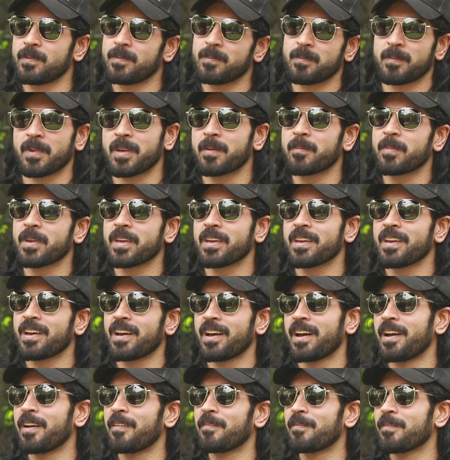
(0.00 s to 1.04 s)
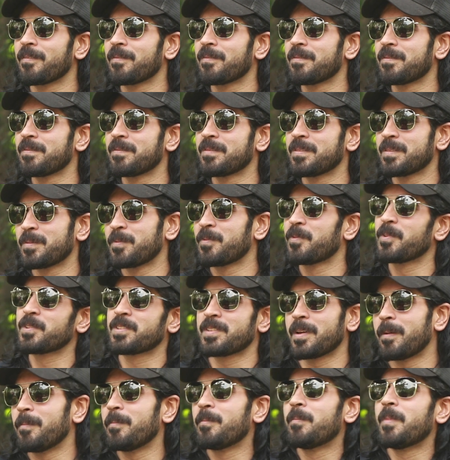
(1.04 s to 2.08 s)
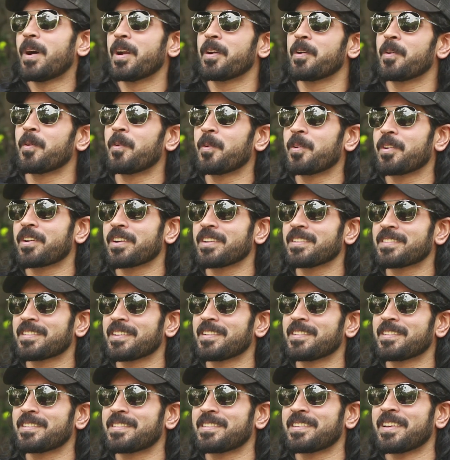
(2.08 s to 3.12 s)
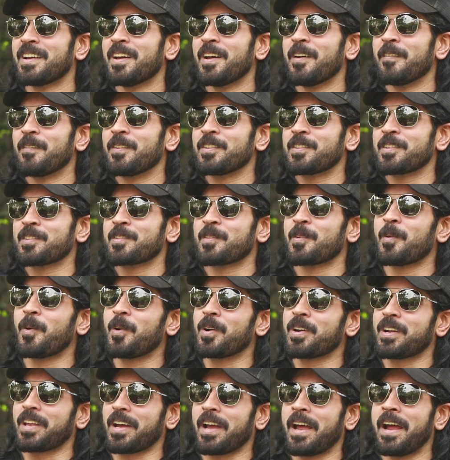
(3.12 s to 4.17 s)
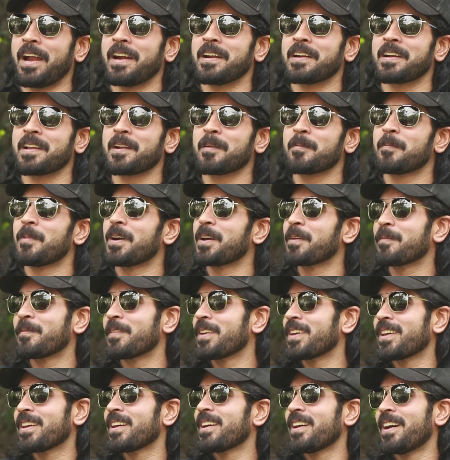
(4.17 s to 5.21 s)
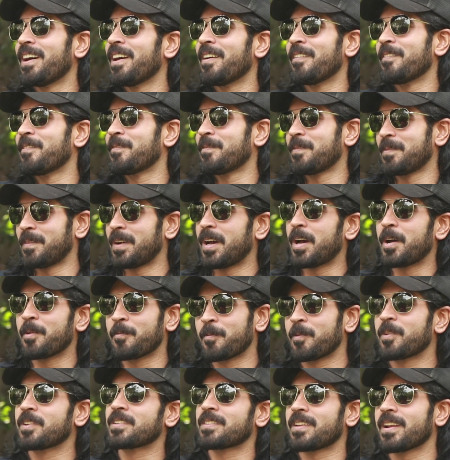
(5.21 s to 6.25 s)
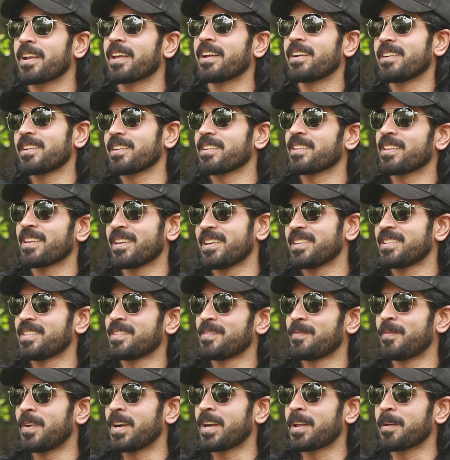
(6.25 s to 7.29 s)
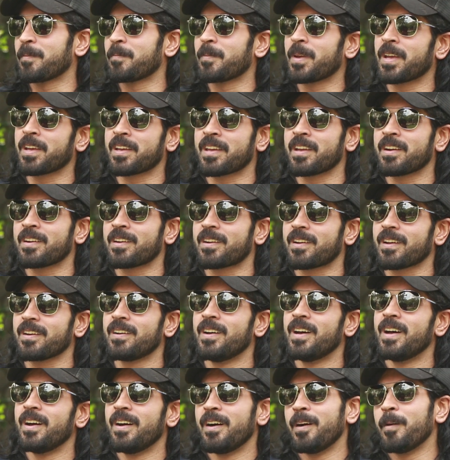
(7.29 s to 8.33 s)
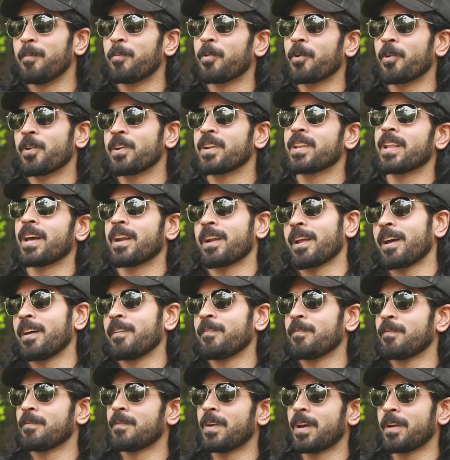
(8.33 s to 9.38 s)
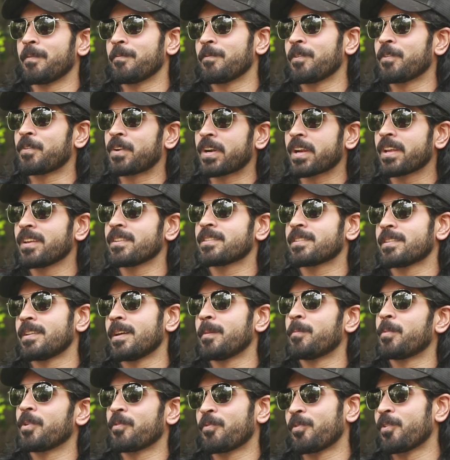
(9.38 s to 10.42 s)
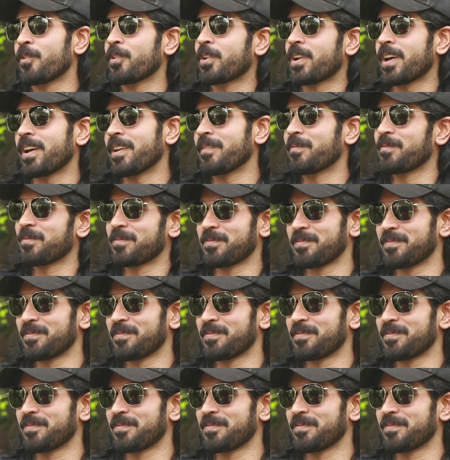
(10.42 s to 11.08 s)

maybe um, for some unknown reasons which is not handled by me, I'm, um, i was late, yes, but I make it a point that I'm, I'm reached there before time.